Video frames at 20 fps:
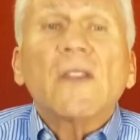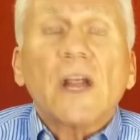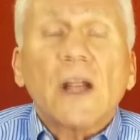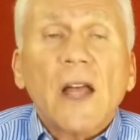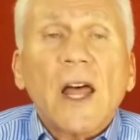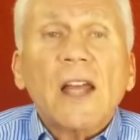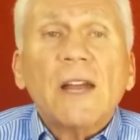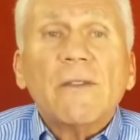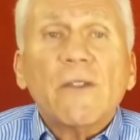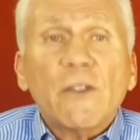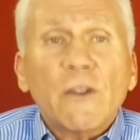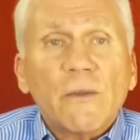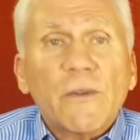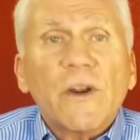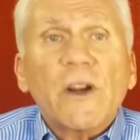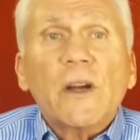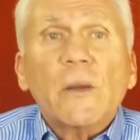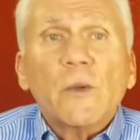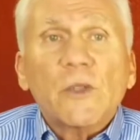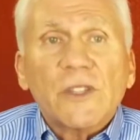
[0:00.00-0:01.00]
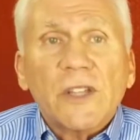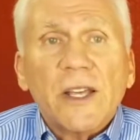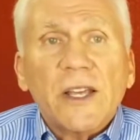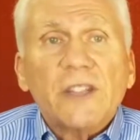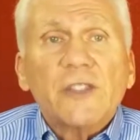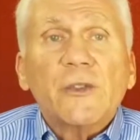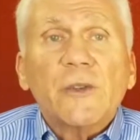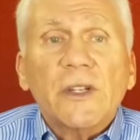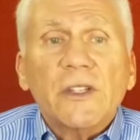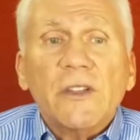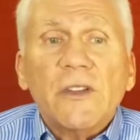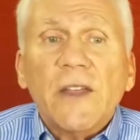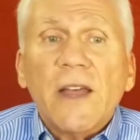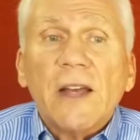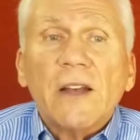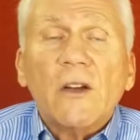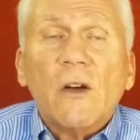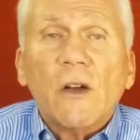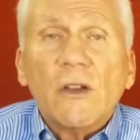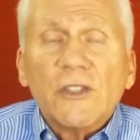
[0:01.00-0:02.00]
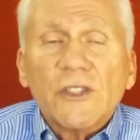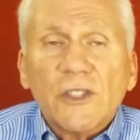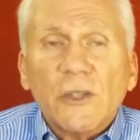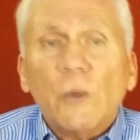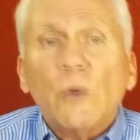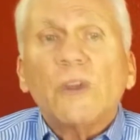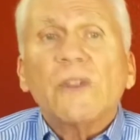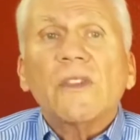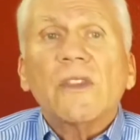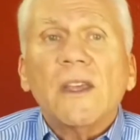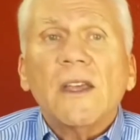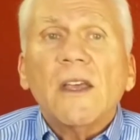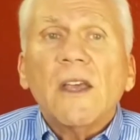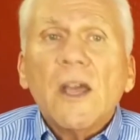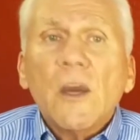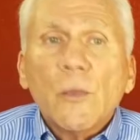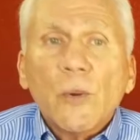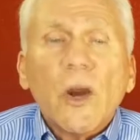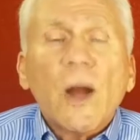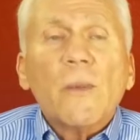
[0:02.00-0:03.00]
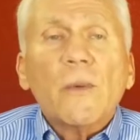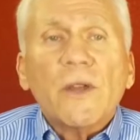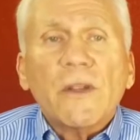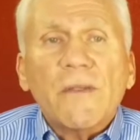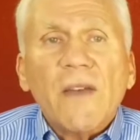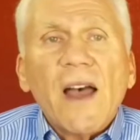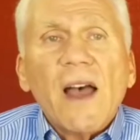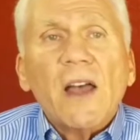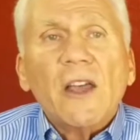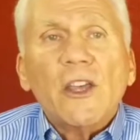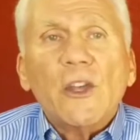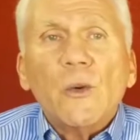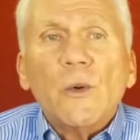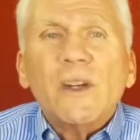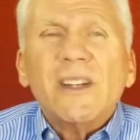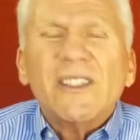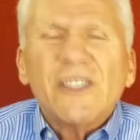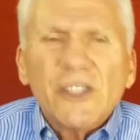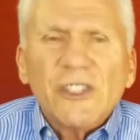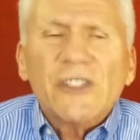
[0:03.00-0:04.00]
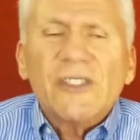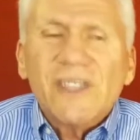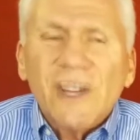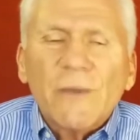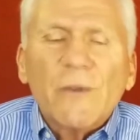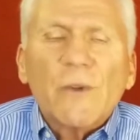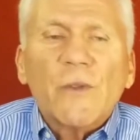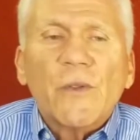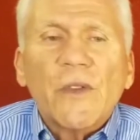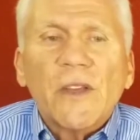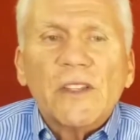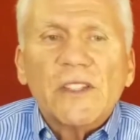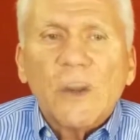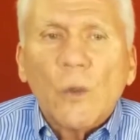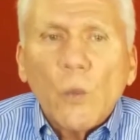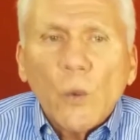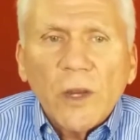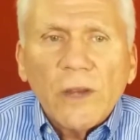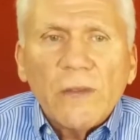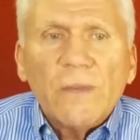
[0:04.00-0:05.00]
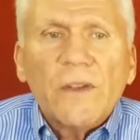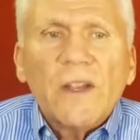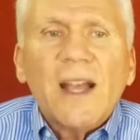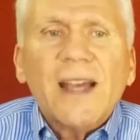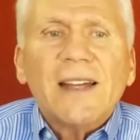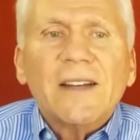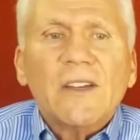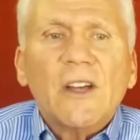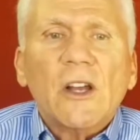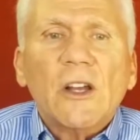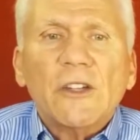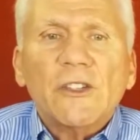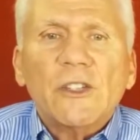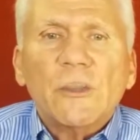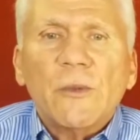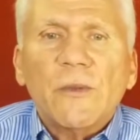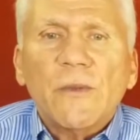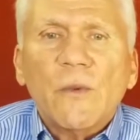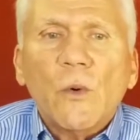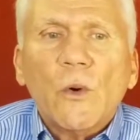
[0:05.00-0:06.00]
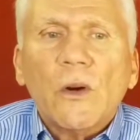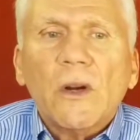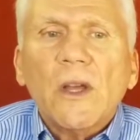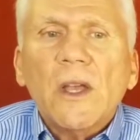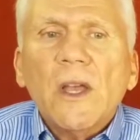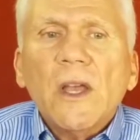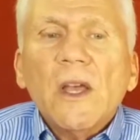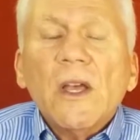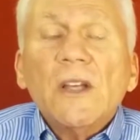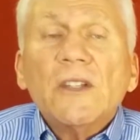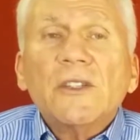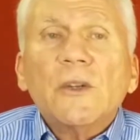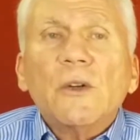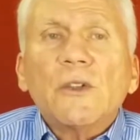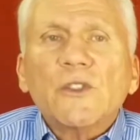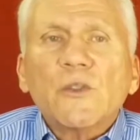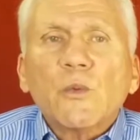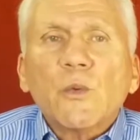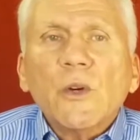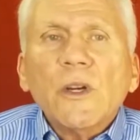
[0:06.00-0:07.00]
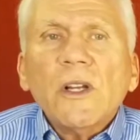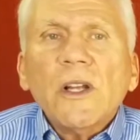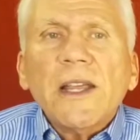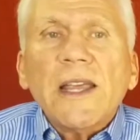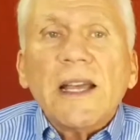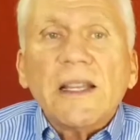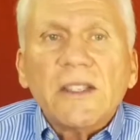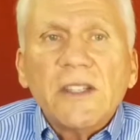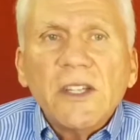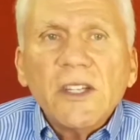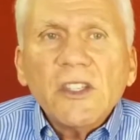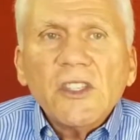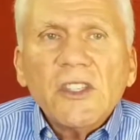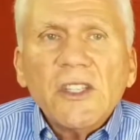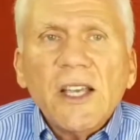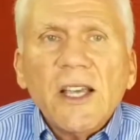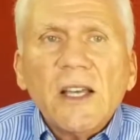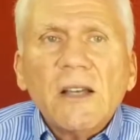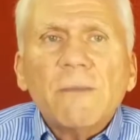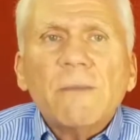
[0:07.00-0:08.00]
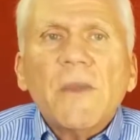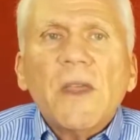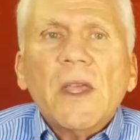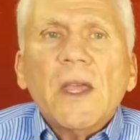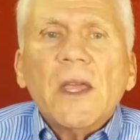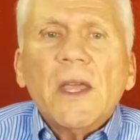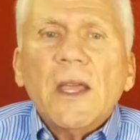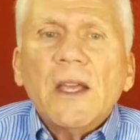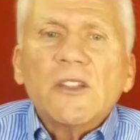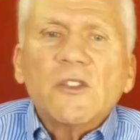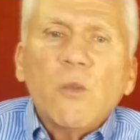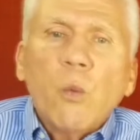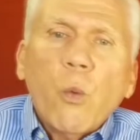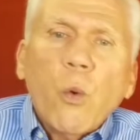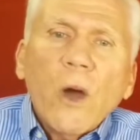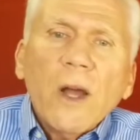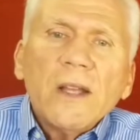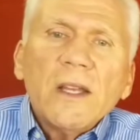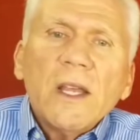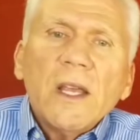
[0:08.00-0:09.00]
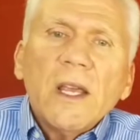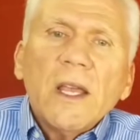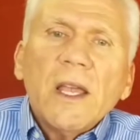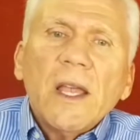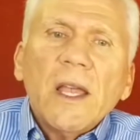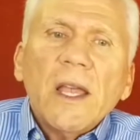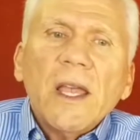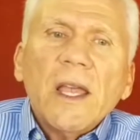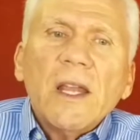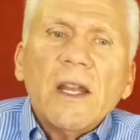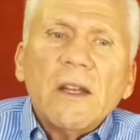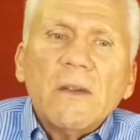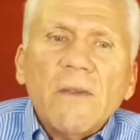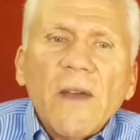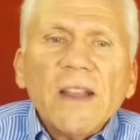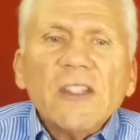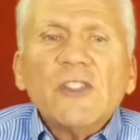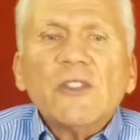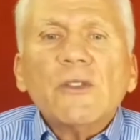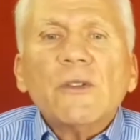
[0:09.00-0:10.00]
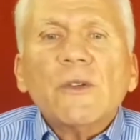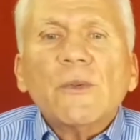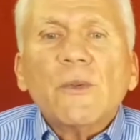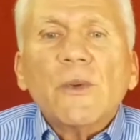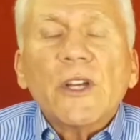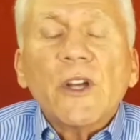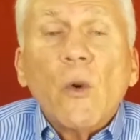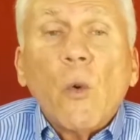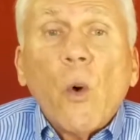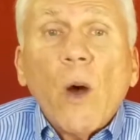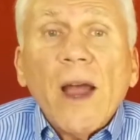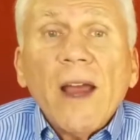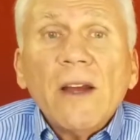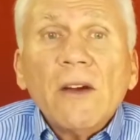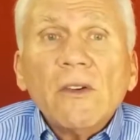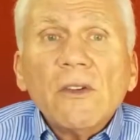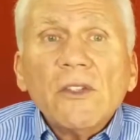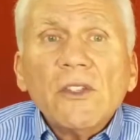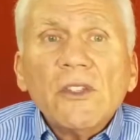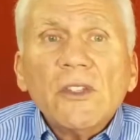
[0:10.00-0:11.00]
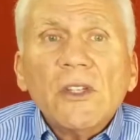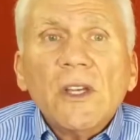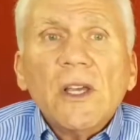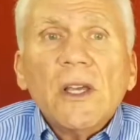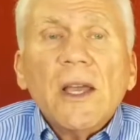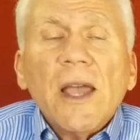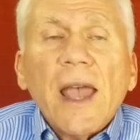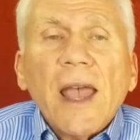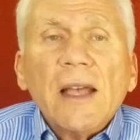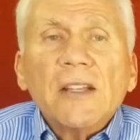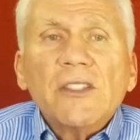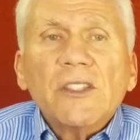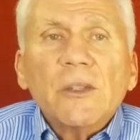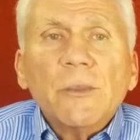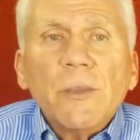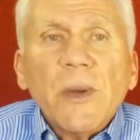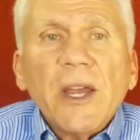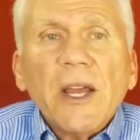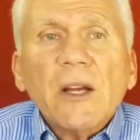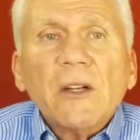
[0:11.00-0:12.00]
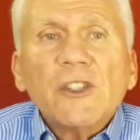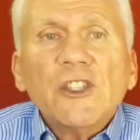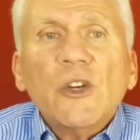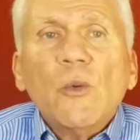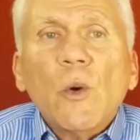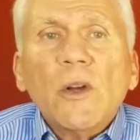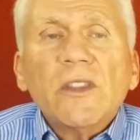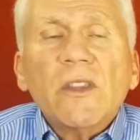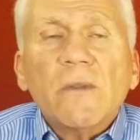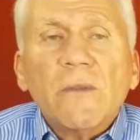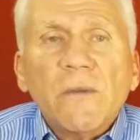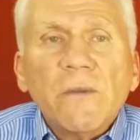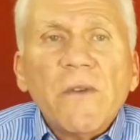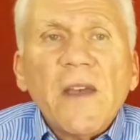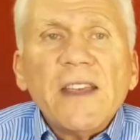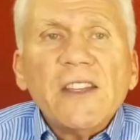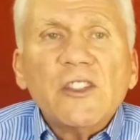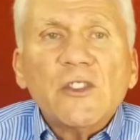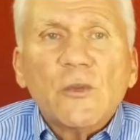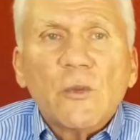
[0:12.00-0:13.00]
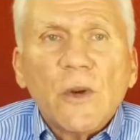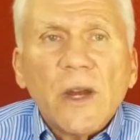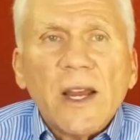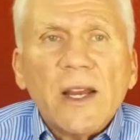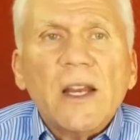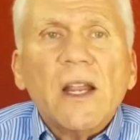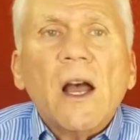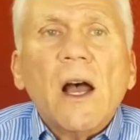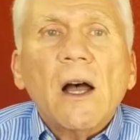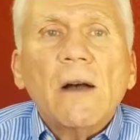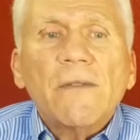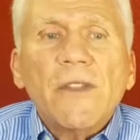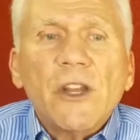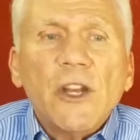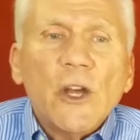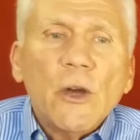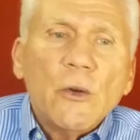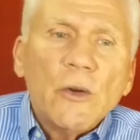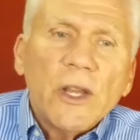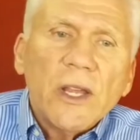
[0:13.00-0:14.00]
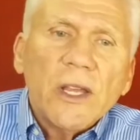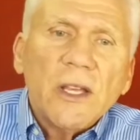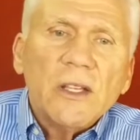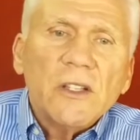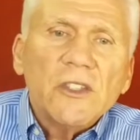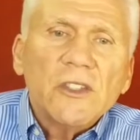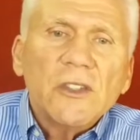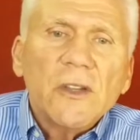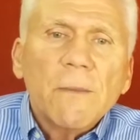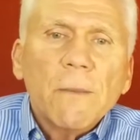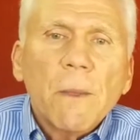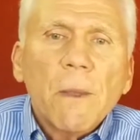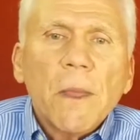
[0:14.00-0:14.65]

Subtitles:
A lot of other variables that enter into that also with the property value and just different things that we've kind of gone into before. So it's really a discount is what an investor requires as compared to what the face rate of the note is.